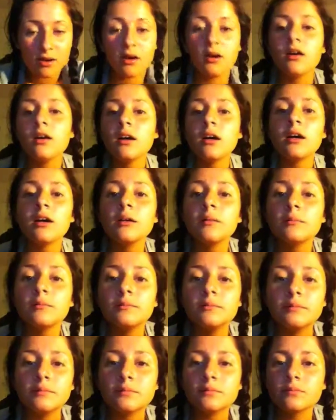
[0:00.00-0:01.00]

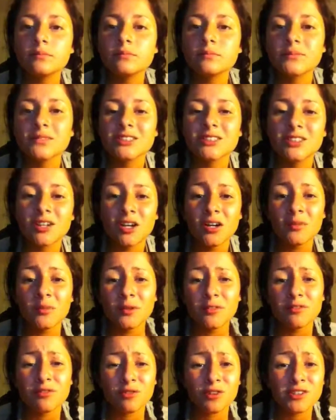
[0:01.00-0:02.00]
Um, sorry,
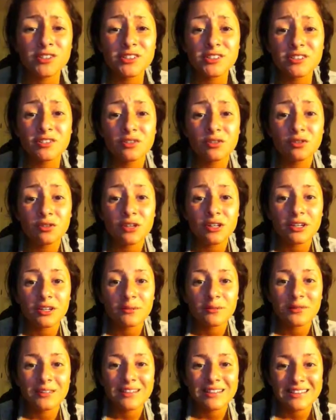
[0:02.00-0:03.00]
my voice is going.
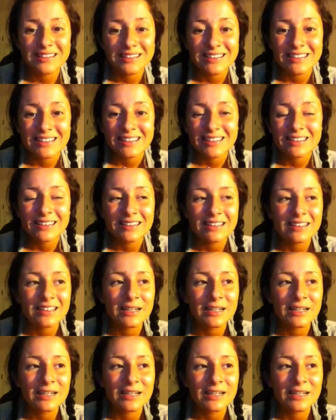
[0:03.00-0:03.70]
I'm getting sick.